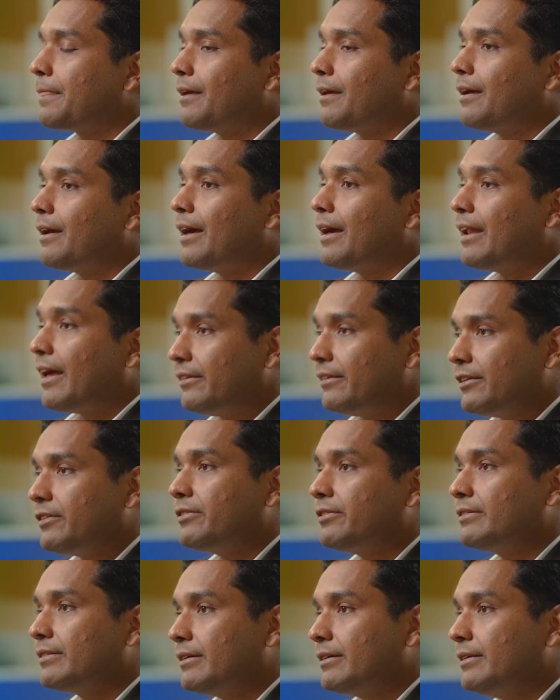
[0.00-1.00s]
And as a
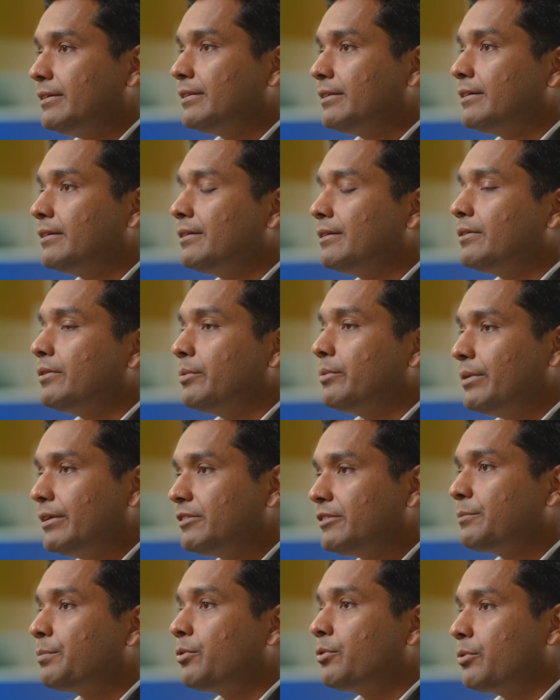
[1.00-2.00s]
result,
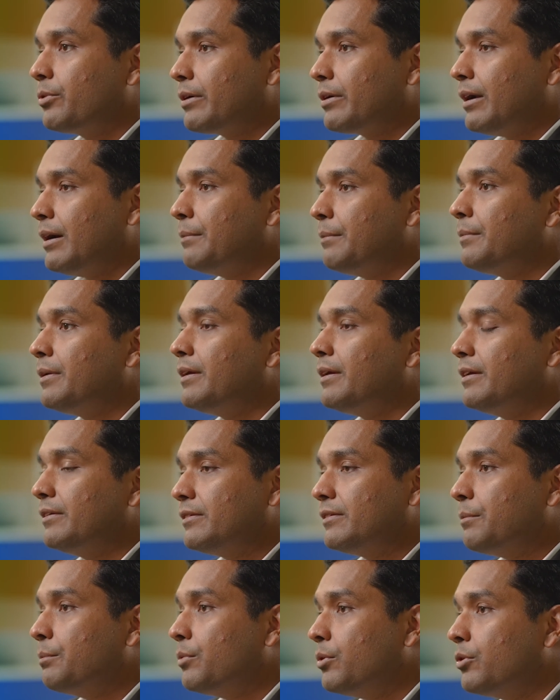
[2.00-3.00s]
risk program is
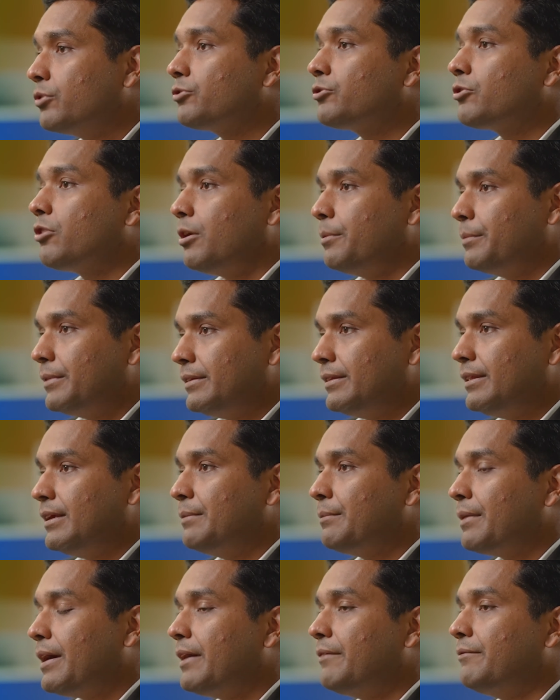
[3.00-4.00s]
the most common
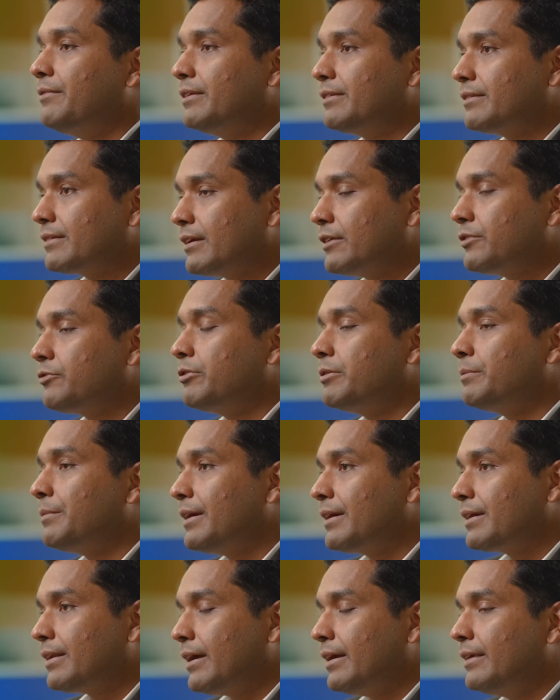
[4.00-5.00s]
theme I have discussed with my
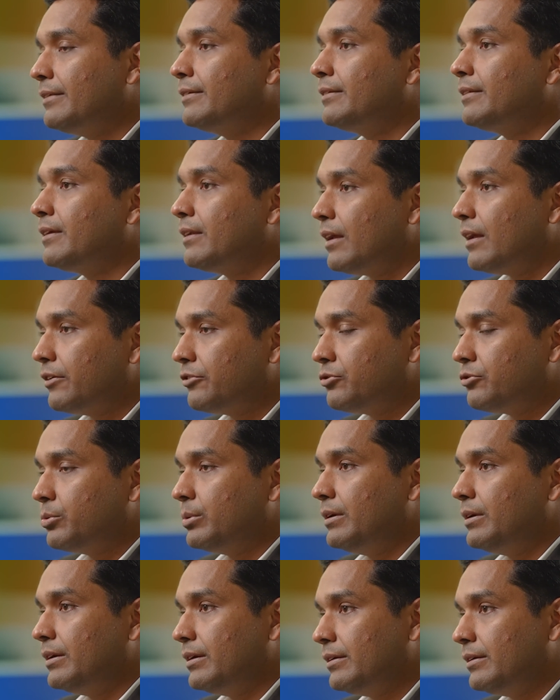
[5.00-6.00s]
clients in the last 2
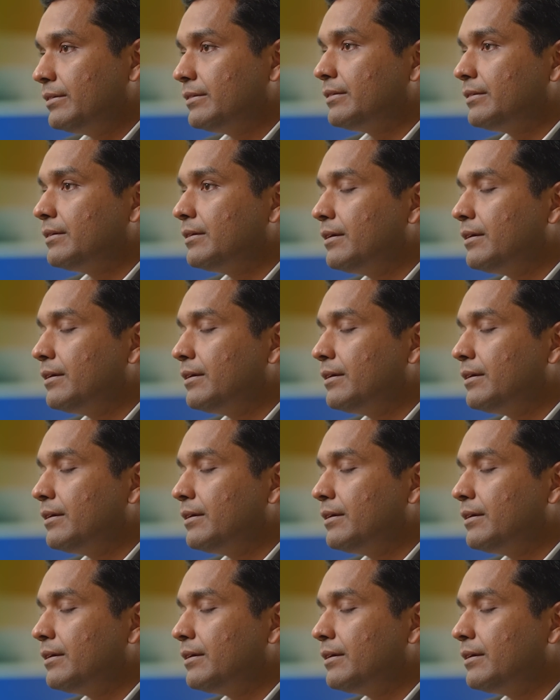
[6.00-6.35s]
years.